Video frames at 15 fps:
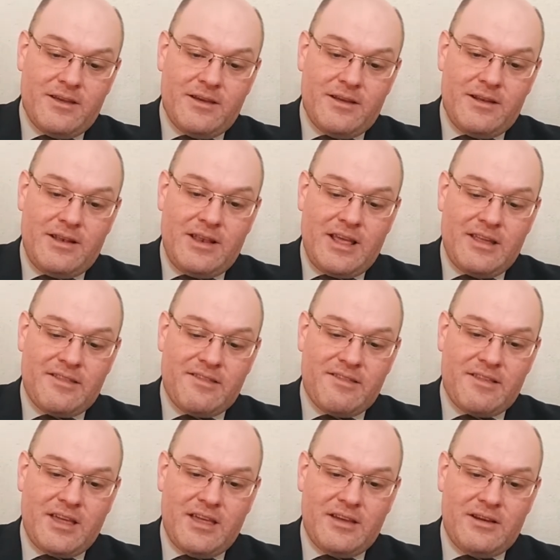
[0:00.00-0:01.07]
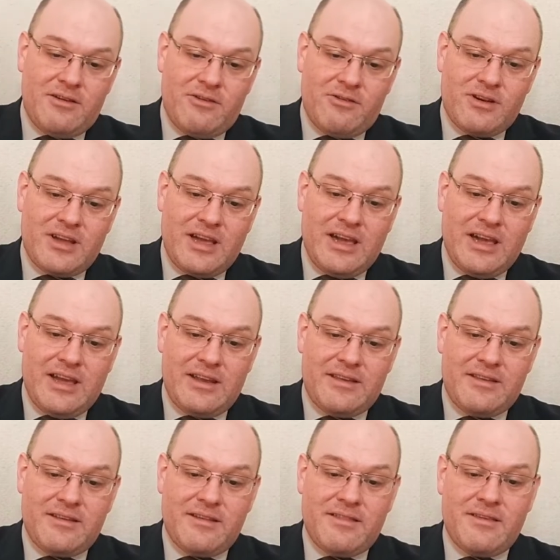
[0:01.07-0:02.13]
Let's take a look
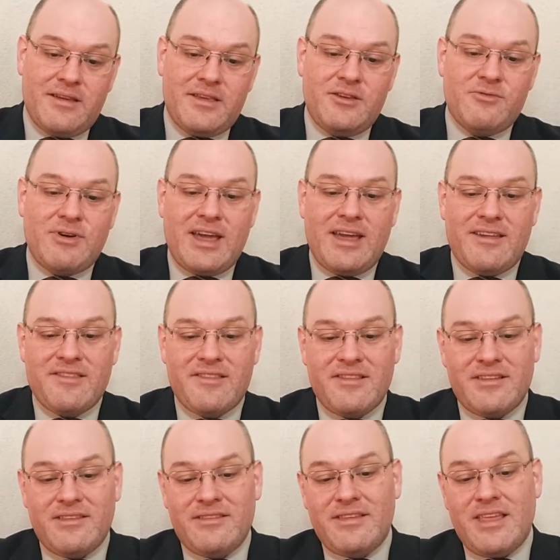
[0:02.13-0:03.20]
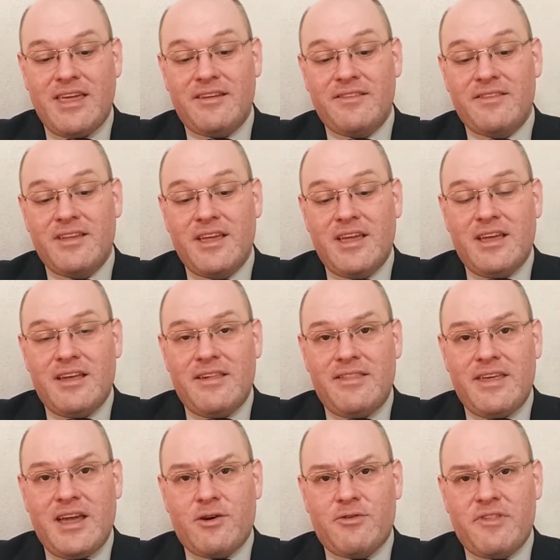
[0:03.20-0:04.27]
at the US next.
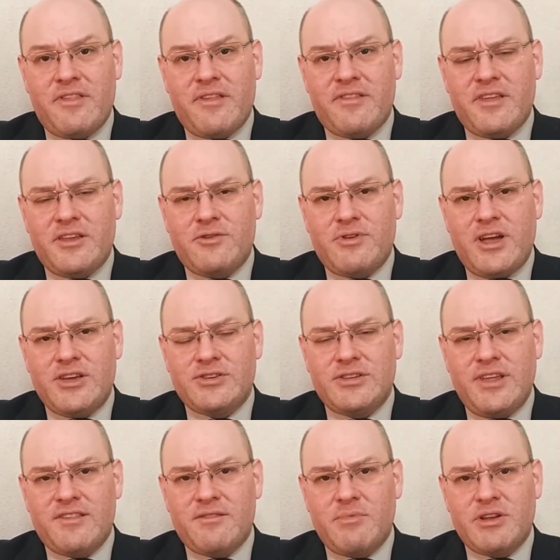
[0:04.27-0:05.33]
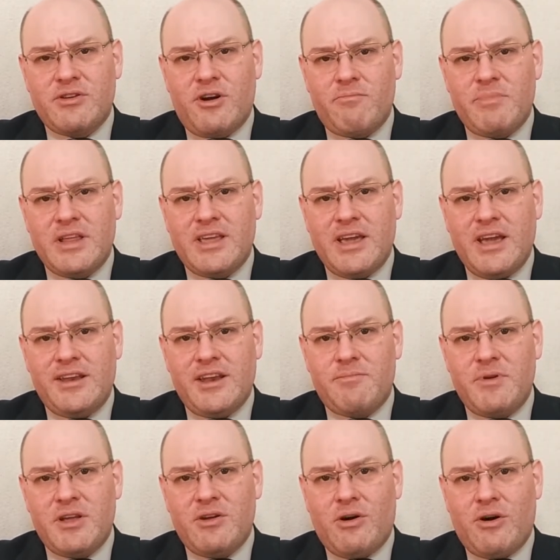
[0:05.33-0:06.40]
There the situation is a bit complicated
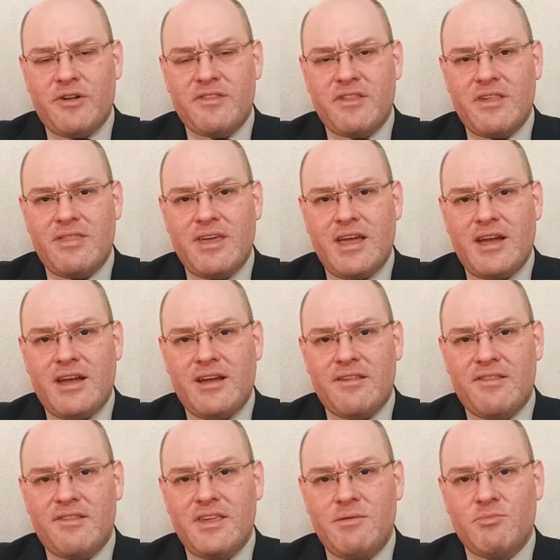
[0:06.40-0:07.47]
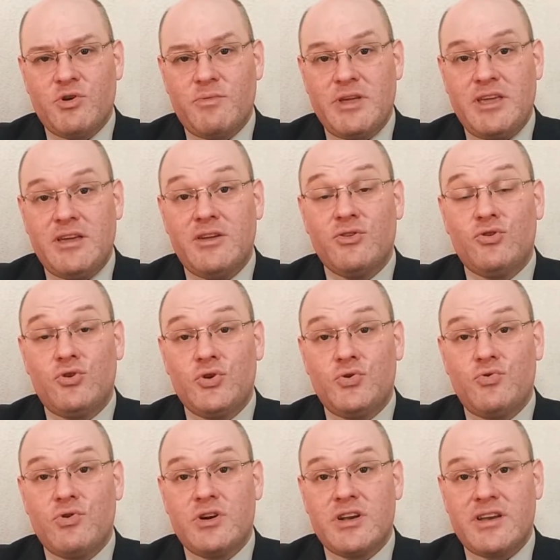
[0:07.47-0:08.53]
because there seem to be
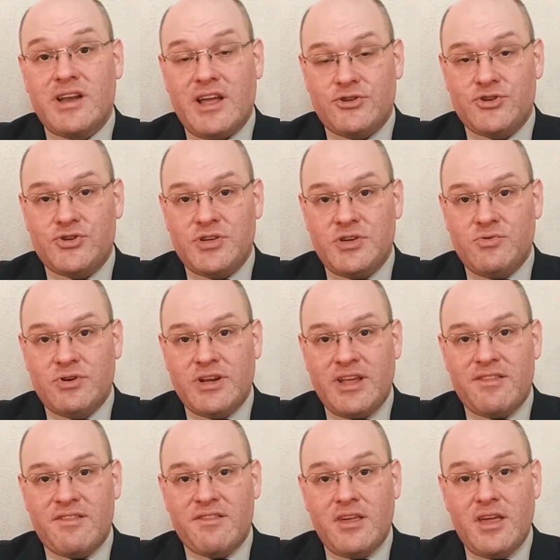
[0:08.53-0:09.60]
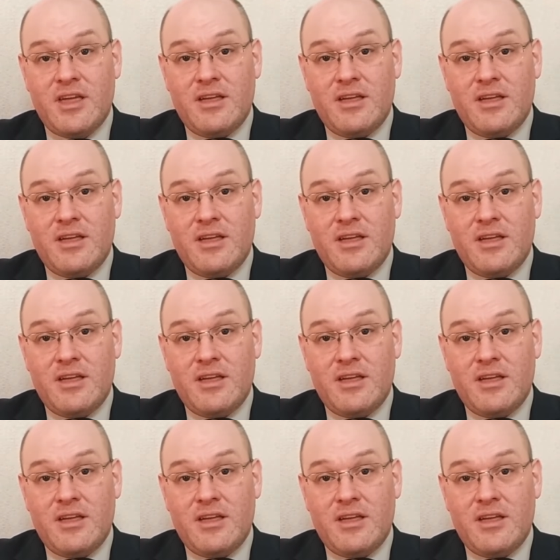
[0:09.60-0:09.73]
two nudge units